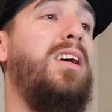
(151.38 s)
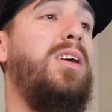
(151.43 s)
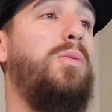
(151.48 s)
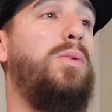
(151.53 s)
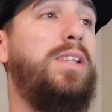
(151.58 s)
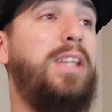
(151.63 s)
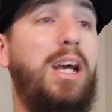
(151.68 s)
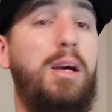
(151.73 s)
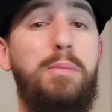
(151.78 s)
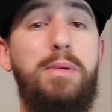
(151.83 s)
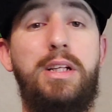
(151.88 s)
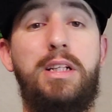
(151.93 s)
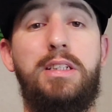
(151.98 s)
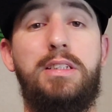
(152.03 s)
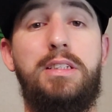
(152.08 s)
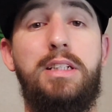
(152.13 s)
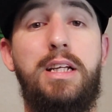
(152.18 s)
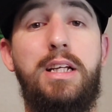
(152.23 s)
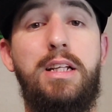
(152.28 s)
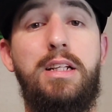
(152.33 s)
with that being
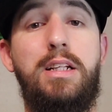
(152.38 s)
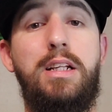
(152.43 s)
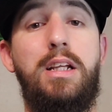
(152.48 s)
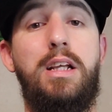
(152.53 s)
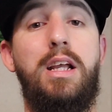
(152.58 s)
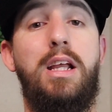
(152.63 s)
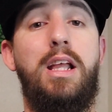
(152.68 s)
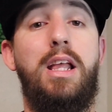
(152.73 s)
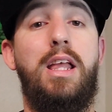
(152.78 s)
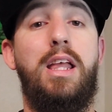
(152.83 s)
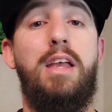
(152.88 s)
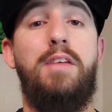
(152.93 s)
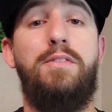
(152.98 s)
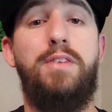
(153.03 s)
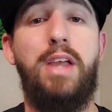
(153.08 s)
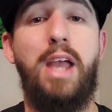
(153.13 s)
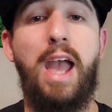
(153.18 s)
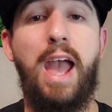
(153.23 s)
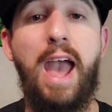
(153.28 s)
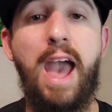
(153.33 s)
said, if
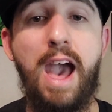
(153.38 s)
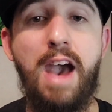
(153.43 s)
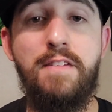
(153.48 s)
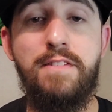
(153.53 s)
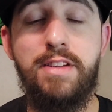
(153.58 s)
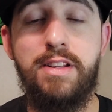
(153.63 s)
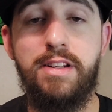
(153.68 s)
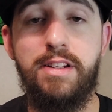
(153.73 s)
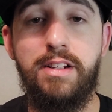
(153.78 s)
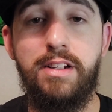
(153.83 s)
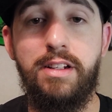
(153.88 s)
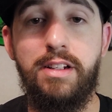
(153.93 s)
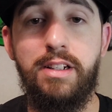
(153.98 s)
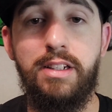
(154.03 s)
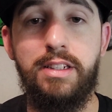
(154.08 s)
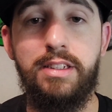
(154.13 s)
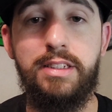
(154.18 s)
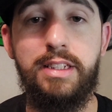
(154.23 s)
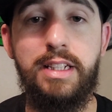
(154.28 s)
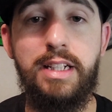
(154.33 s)
you haven't
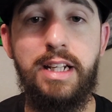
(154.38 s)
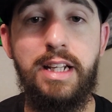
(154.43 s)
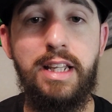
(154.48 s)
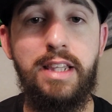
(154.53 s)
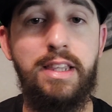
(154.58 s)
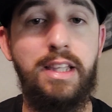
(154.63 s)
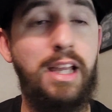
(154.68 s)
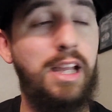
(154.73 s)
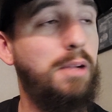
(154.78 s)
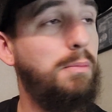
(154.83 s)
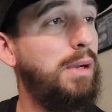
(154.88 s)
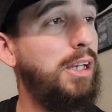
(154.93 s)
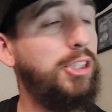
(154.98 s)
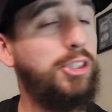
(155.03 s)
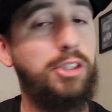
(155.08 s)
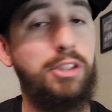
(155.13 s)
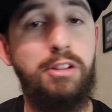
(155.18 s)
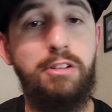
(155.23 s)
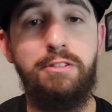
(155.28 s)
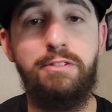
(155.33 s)
seen anything, make
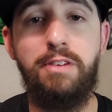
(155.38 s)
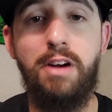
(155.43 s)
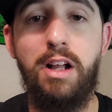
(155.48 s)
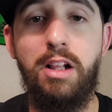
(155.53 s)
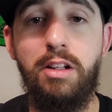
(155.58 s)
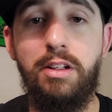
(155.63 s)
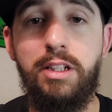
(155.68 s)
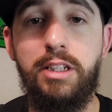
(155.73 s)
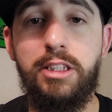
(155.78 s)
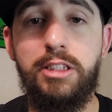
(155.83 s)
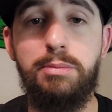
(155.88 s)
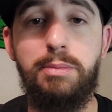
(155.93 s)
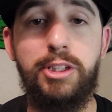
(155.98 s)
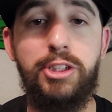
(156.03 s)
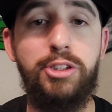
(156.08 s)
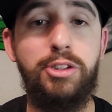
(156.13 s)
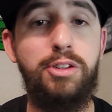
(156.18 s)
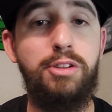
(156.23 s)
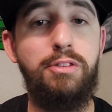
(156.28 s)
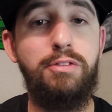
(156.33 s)
sure you follow this. Make
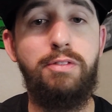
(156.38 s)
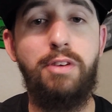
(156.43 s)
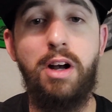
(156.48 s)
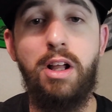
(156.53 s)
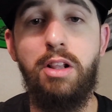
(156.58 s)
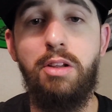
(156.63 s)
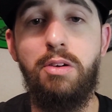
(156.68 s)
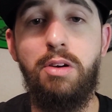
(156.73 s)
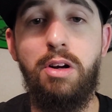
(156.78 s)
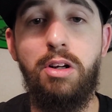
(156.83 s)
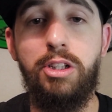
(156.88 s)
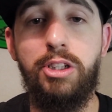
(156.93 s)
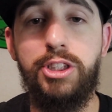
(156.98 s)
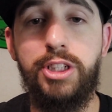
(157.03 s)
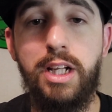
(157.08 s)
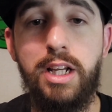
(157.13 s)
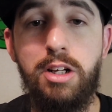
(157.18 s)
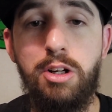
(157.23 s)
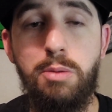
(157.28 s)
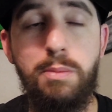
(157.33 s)
sure you follow our
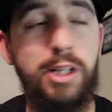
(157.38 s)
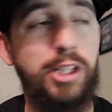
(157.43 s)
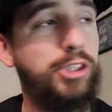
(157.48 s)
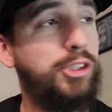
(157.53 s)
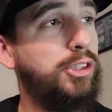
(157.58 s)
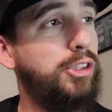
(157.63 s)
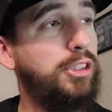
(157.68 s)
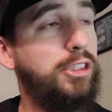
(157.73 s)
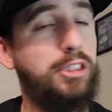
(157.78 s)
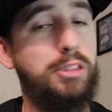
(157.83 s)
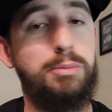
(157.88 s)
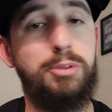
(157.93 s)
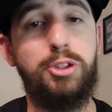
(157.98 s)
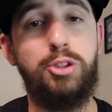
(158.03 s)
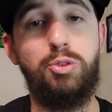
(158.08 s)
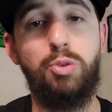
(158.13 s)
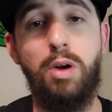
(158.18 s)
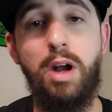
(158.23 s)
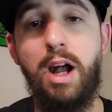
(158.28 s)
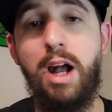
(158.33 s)
channel. Make sure you
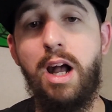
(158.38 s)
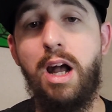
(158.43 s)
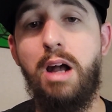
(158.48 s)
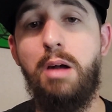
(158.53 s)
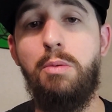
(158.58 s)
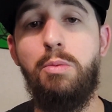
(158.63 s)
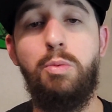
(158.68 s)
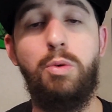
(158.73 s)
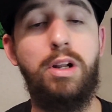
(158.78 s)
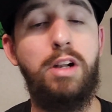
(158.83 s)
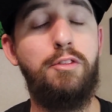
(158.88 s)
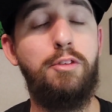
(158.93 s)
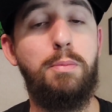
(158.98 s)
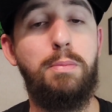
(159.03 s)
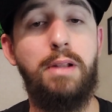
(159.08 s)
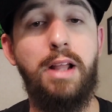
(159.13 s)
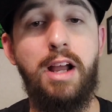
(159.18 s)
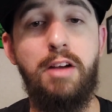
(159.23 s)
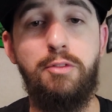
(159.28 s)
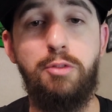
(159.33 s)
subscribe, whatever
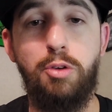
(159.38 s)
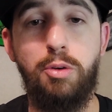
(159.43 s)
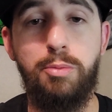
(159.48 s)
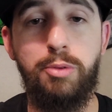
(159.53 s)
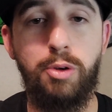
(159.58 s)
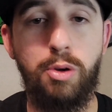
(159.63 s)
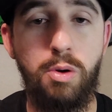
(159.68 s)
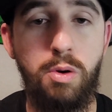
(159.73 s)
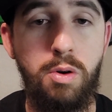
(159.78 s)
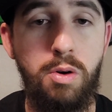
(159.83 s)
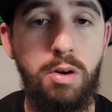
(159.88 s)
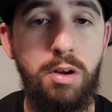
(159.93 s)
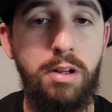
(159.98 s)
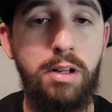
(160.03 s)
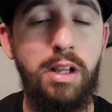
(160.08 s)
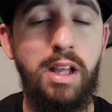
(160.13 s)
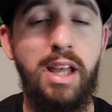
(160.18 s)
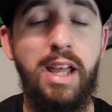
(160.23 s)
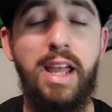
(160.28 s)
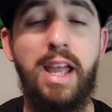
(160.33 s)
platform you're
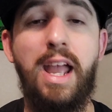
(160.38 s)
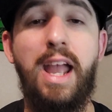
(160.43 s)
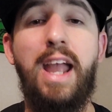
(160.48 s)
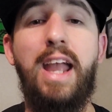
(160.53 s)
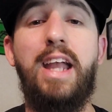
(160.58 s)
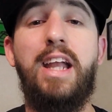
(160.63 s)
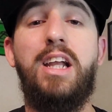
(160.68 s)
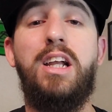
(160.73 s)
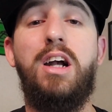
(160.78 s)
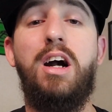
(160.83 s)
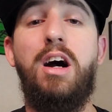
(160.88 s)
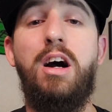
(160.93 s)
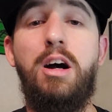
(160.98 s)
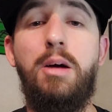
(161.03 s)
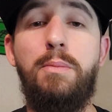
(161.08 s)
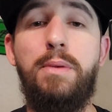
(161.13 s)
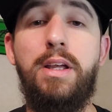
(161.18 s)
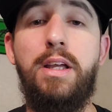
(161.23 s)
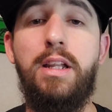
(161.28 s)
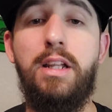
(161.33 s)
on, and
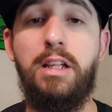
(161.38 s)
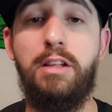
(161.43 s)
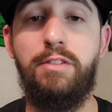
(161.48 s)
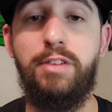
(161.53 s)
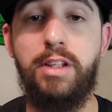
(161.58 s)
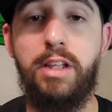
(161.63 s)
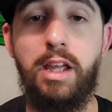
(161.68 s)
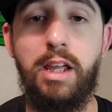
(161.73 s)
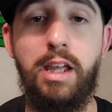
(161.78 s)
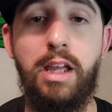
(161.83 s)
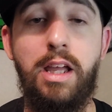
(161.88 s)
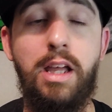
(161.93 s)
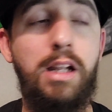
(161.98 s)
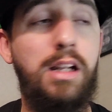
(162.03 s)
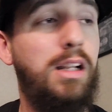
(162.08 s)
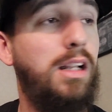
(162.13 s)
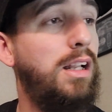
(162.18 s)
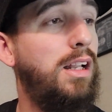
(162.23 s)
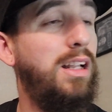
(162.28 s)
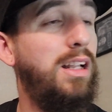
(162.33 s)
comment if you can.